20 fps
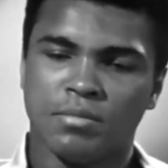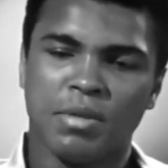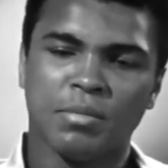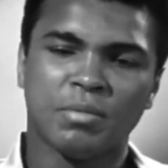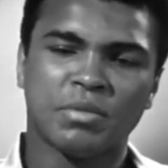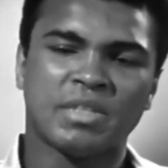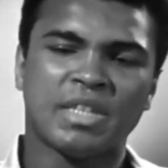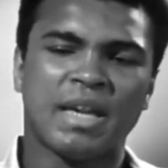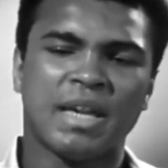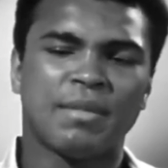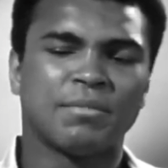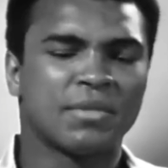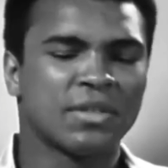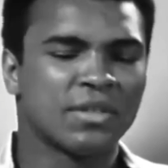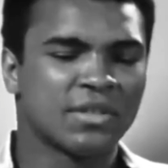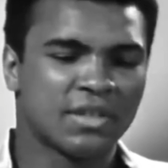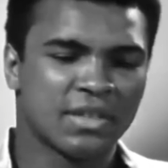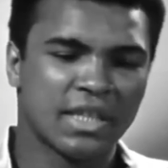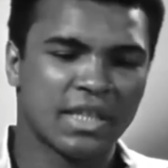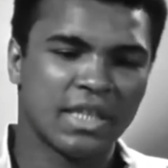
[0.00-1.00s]
People say I'm
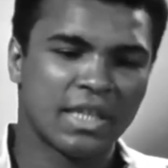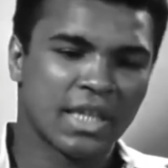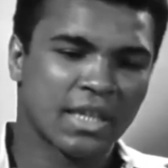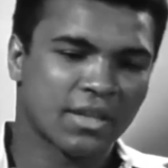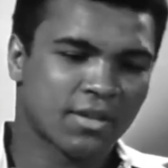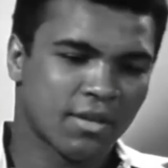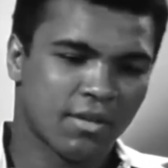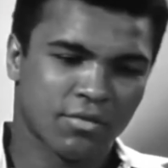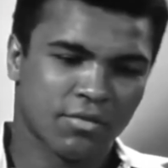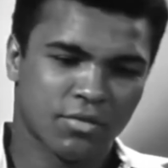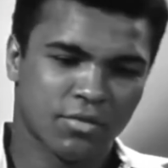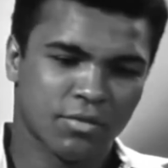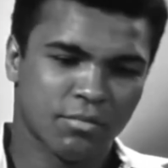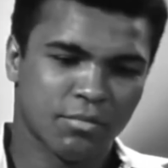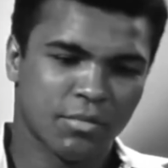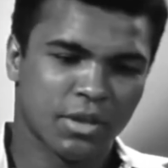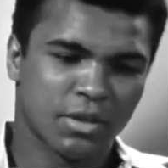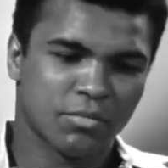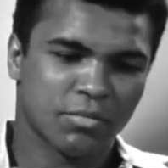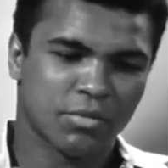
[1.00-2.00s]
conceited and I talk too
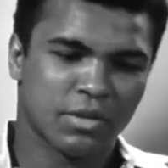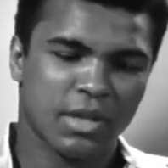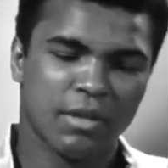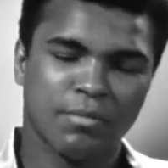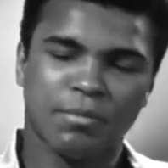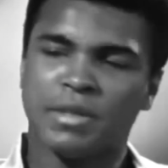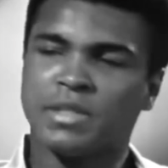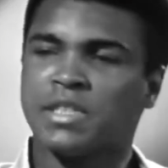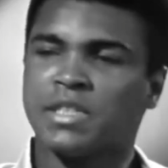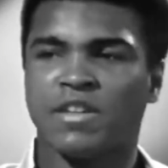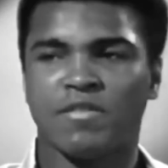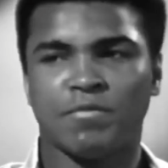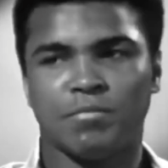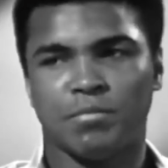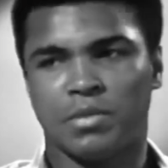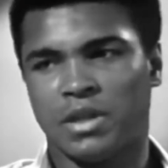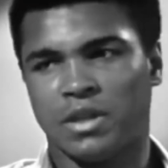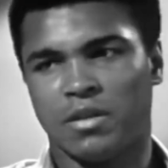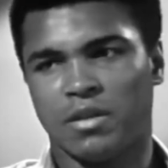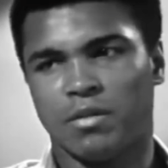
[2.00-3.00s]
much, but they must
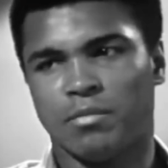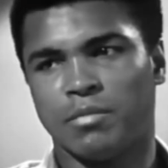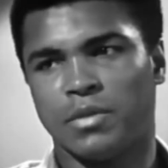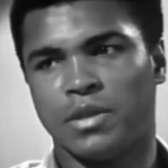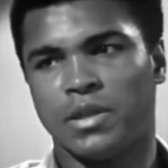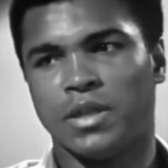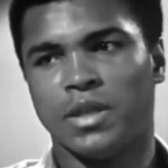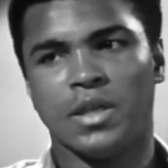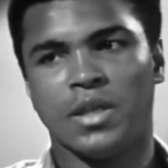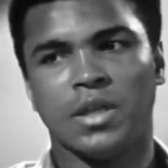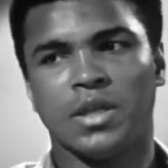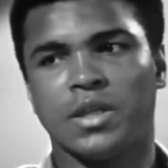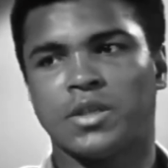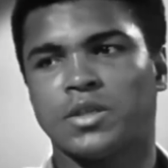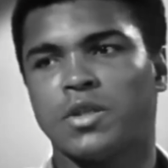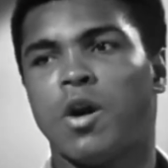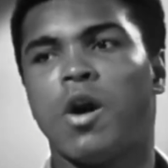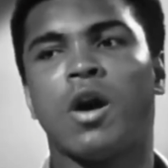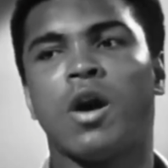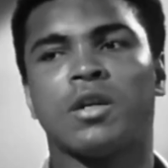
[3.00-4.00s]
have pity on me.
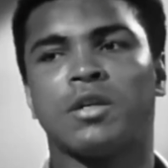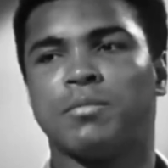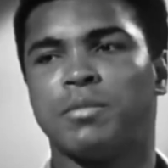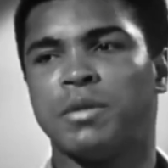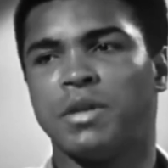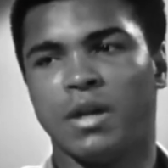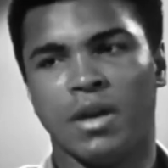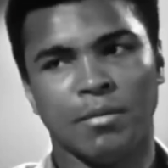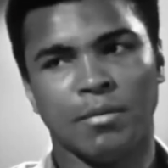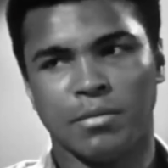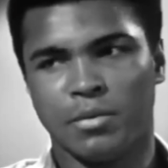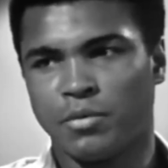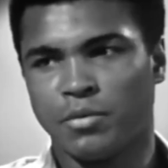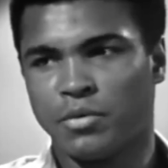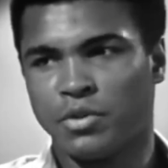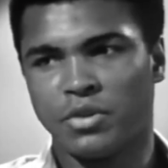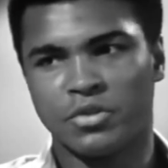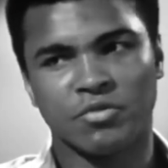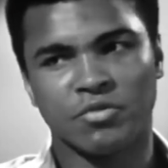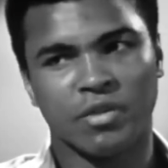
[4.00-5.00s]
It's hard to be humble
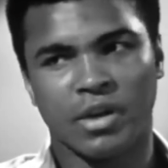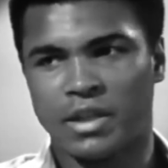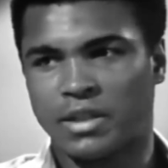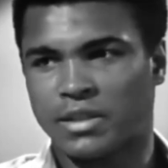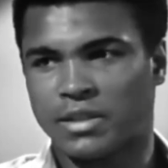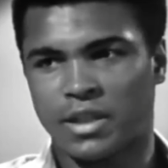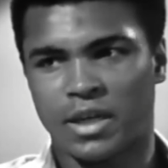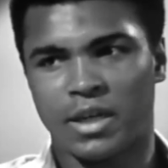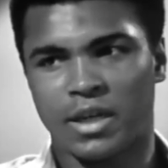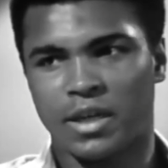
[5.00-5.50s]
when you're as great as